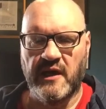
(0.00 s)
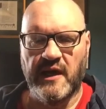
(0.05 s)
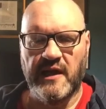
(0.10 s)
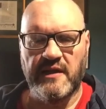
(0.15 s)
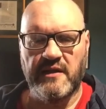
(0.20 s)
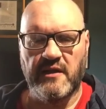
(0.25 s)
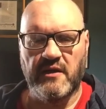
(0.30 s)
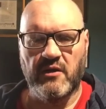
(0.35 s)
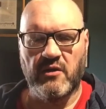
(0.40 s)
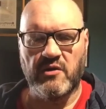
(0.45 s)
The
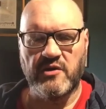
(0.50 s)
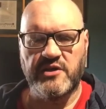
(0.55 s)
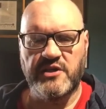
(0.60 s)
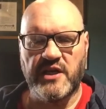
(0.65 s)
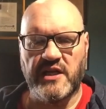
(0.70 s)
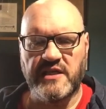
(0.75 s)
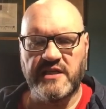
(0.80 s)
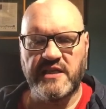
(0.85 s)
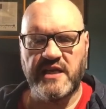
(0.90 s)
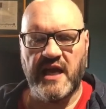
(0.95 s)
Lord shall
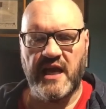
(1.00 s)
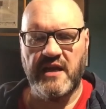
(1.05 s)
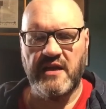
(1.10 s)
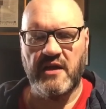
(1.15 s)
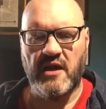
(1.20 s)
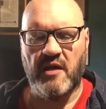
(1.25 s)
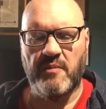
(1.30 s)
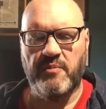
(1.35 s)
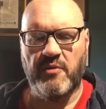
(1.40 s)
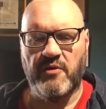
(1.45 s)
send
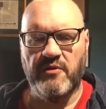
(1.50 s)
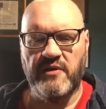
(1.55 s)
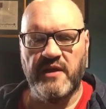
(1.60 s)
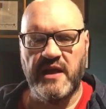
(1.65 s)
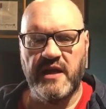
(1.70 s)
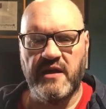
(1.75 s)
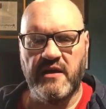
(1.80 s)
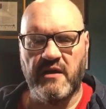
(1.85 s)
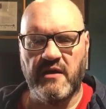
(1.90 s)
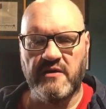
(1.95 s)
upon thee
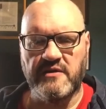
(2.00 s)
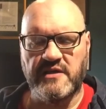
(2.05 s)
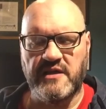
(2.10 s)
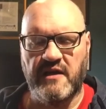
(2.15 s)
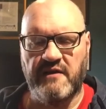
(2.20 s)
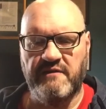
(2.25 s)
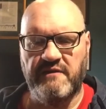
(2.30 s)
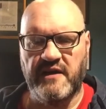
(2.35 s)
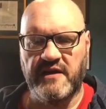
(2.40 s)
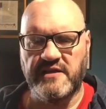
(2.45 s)
cursing,
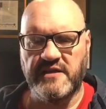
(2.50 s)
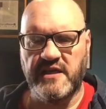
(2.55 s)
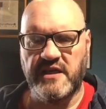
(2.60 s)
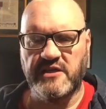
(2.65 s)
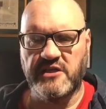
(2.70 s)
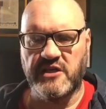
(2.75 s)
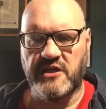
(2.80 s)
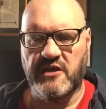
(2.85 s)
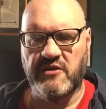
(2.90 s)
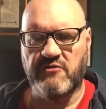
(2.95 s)

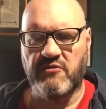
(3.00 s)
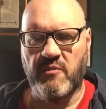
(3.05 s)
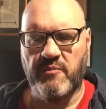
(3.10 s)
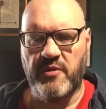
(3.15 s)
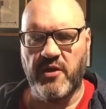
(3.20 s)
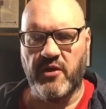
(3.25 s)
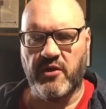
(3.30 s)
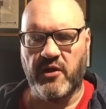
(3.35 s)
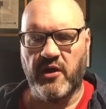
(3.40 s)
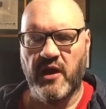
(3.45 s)
vexation, and
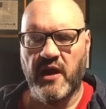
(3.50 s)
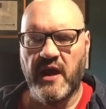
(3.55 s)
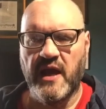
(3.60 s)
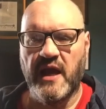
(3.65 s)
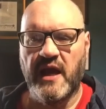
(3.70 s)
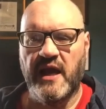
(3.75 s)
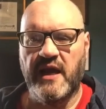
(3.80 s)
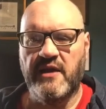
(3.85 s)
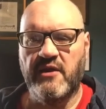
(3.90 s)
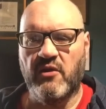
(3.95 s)
rebuke
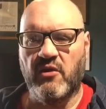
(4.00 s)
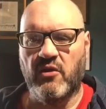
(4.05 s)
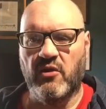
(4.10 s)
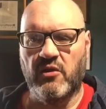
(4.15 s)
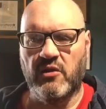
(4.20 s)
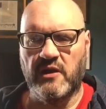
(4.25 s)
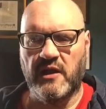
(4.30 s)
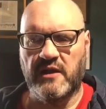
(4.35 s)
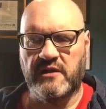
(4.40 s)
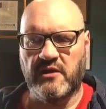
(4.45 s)
in all
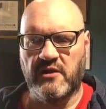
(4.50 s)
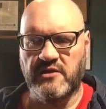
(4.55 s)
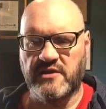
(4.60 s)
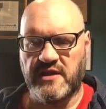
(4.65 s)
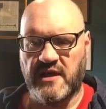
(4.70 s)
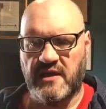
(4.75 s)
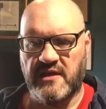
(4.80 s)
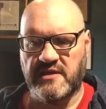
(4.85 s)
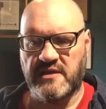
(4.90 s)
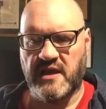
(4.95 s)
that thou
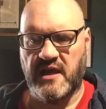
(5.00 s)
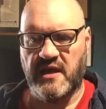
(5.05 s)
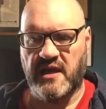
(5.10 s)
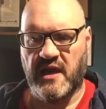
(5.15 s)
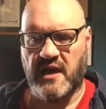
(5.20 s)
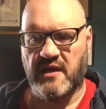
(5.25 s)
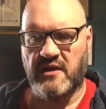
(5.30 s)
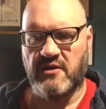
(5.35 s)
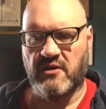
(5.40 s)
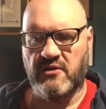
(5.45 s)
settest thine
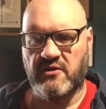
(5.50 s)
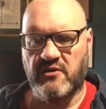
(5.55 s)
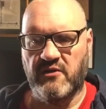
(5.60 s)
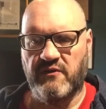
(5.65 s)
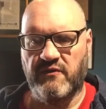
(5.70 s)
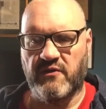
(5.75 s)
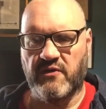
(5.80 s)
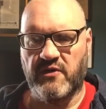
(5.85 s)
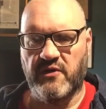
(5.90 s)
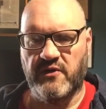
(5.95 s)
hand unto
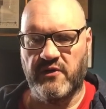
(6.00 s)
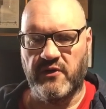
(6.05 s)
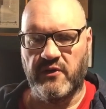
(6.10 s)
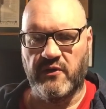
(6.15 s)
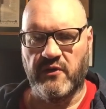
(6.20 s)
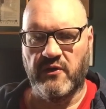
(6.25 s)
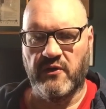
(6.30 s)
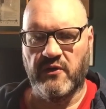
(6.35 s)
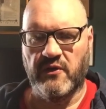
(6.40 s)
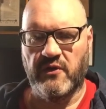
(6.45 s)
for to do,
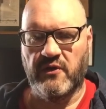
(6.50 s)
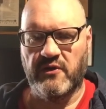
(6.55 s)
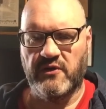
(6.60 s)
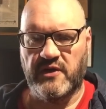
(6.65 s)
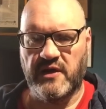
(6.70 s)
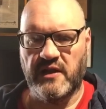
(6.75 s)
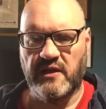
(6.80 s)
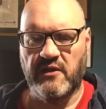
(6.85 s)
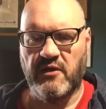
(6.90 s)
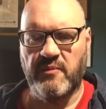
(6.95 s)

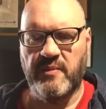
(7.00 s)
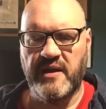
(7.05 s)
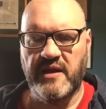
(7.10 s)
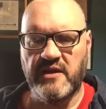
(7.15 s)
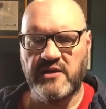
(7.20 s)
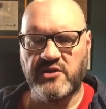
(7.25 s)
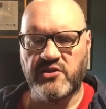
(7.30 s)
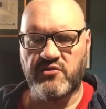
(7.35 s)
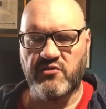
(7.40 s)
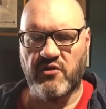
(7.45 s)
until thou be
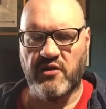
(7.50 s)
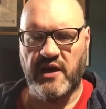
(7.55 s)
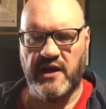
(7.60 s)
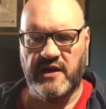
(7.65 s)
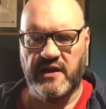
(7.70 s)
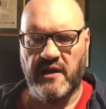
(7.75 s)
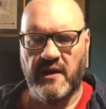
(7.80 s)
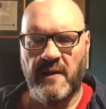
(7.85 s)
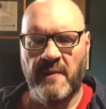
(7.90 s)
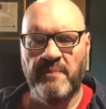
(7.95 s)
destroyed,
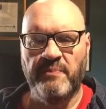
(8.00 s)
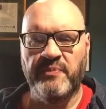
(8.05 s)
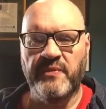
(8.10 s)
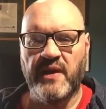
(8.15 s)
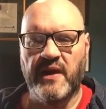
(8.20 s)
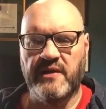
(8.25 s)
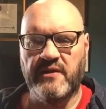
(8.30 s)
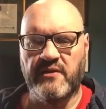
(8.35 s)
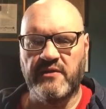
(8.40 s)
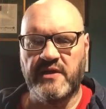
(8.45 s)
and
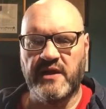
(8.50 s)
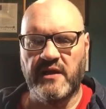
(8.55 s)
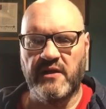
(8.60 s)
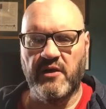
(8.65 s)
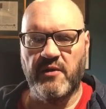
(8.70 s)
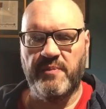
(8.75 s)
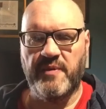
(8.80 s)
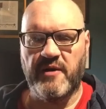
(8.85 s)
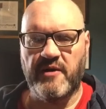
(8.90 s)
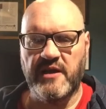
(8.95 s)
until thou
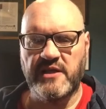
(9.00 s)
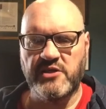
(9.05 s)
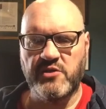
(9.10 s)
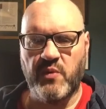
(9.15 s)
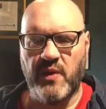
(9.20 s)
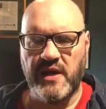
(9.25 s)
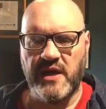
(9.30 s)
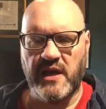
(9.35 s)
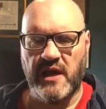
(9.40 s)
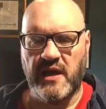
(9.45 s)
perish
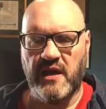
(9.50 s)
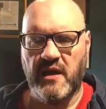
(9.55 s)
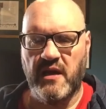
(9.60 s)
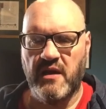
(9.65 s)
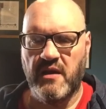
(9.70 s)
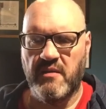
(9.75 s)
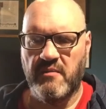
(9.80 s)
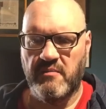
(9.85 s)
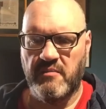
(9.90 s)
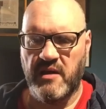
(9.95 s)
quickly,
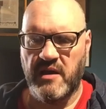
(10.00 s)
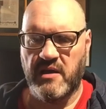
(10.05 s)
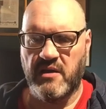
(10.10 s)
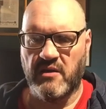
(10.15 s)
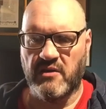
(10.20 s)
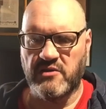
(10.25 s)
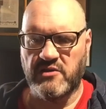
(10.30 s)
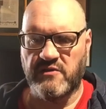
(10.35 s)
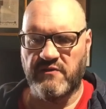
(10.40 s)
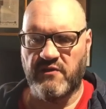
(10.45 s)

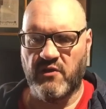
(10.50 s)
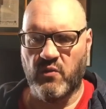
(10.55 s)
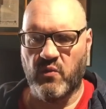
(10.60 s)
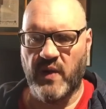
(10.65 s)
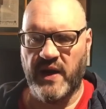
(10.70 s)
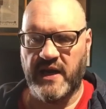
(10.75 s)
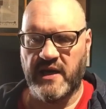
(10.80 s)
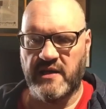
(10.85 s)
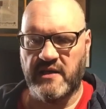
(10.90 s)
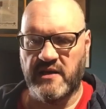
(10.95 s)
because of the
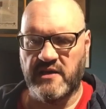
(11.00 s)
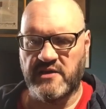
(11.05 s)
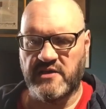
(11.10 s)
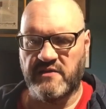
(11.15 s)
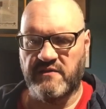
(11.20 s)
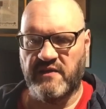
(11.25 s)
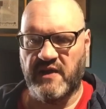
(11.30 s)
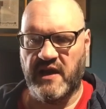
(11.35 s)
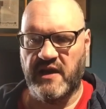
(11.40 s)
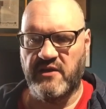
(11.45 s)
wickedness of
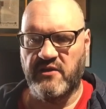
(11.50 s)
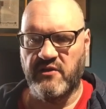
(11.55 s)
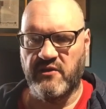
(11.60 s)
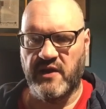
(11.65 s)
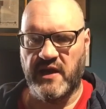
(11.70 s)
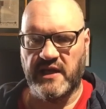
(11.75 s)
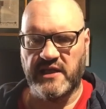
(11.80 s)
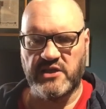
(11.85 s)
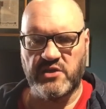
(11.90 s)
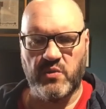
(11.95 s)
thy
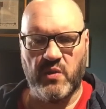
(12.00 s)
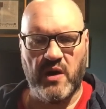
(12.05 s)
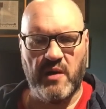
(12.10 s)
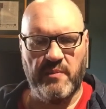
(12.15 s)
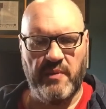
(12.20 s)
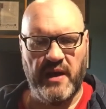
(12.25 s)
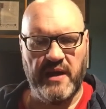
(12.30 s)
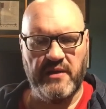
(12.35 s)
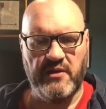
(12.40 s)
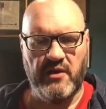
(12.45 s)
doings
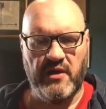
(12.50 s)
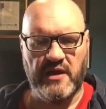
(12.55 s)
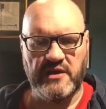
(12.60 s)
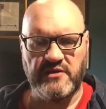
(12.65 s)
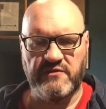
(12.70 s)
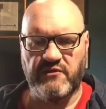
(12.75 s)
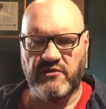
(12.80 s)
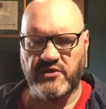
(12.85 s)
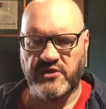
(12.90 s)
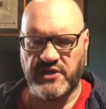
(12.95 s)
whereby thou hast
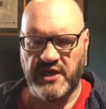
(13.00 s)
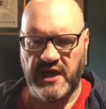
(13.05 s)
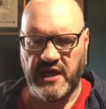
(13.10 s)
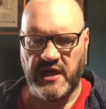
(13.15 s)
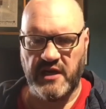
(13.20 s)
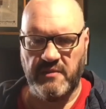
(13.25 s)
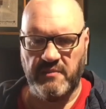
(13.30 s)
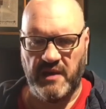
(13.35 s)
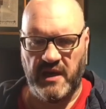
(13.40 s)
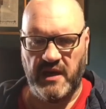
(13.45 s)
forsaken
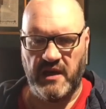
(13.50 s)
me.